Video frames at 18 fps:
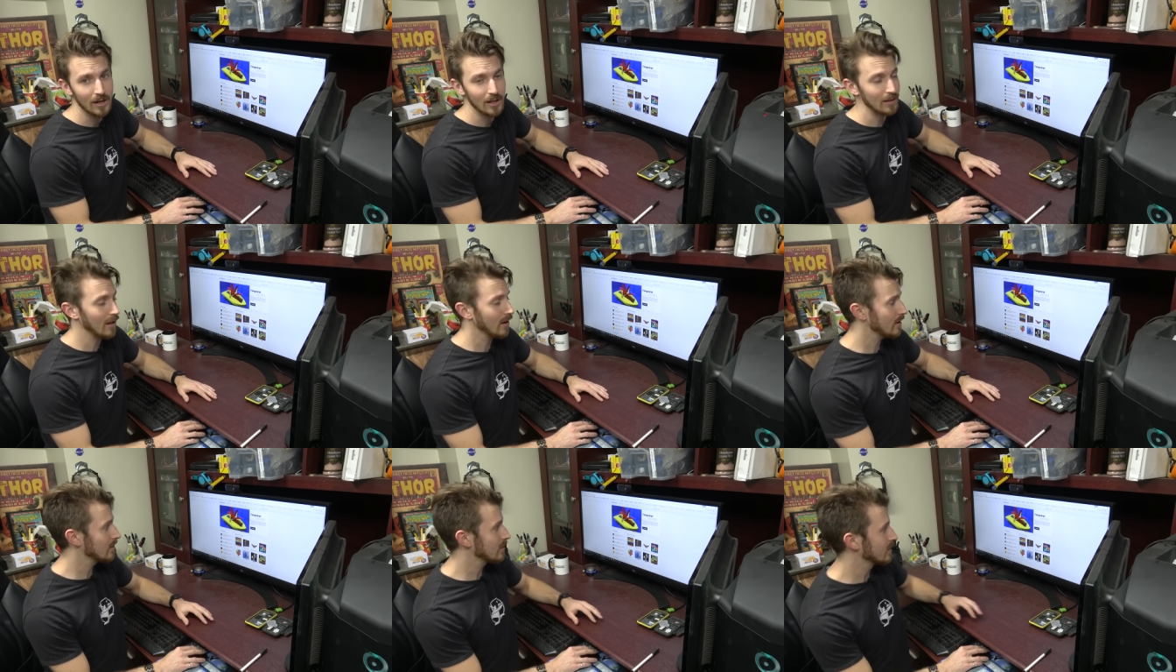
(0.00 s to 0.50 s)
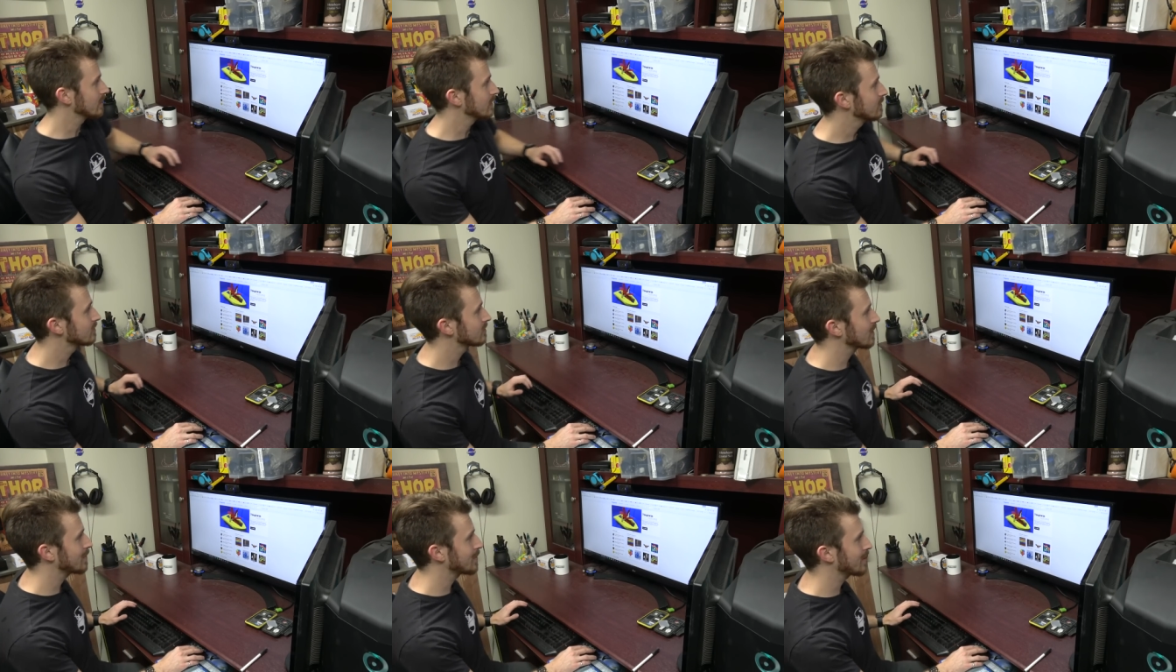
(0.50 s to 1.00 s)
Luckily,
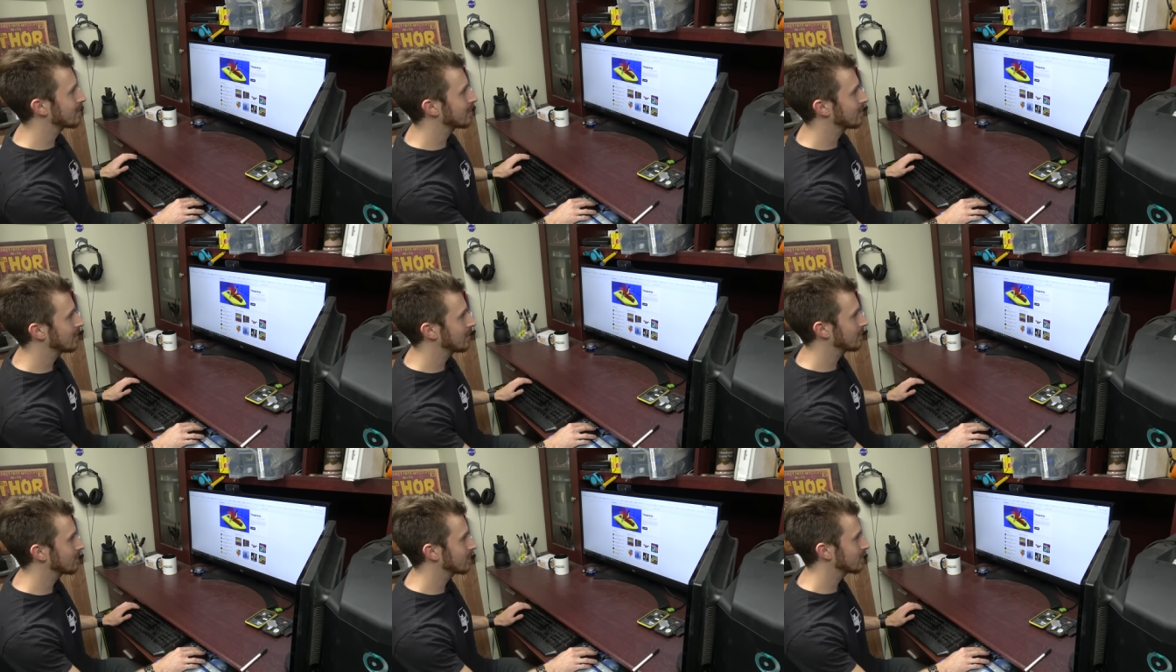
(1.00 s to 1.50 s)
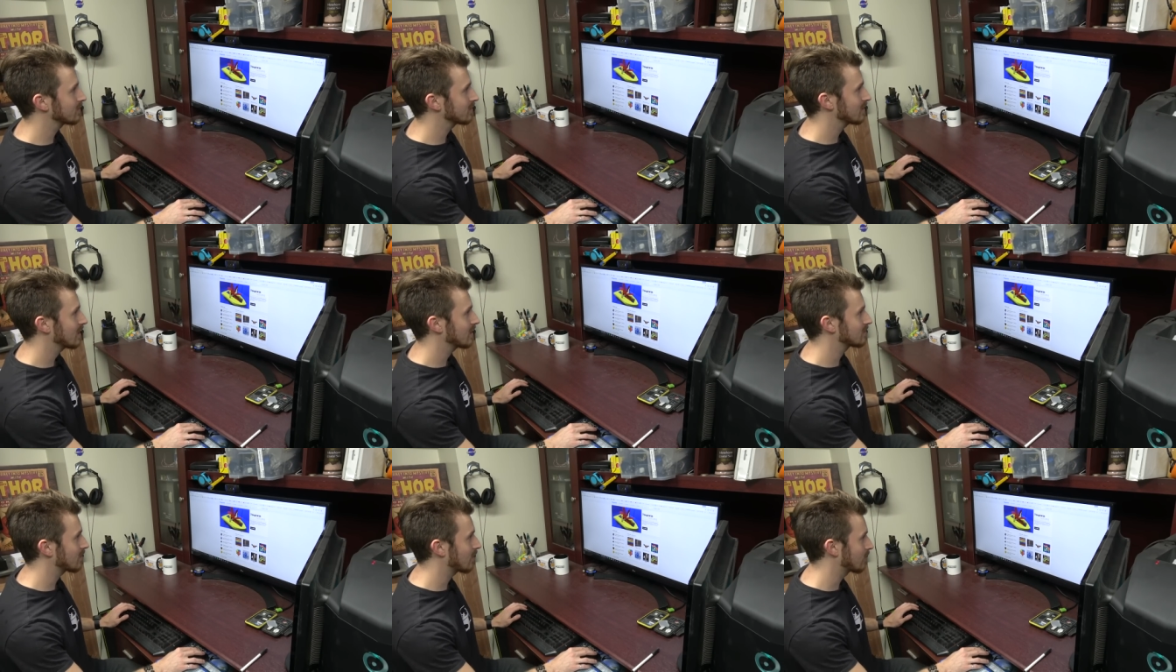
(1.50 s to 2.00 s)
someone on
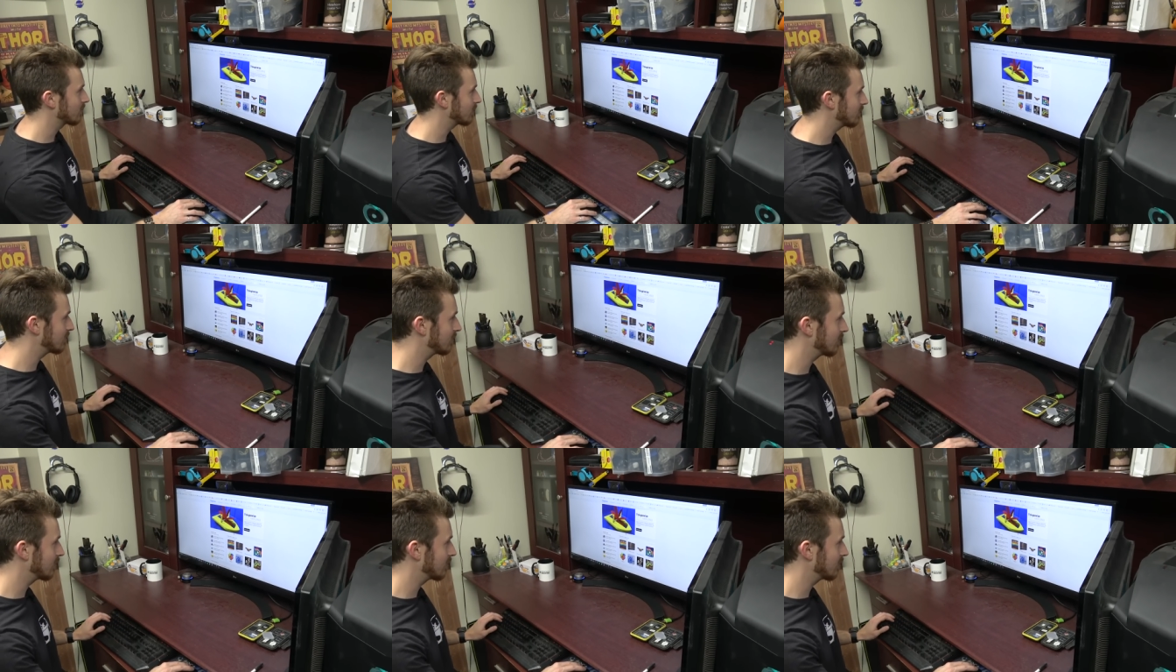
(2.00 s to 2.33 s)
Thingiverse has already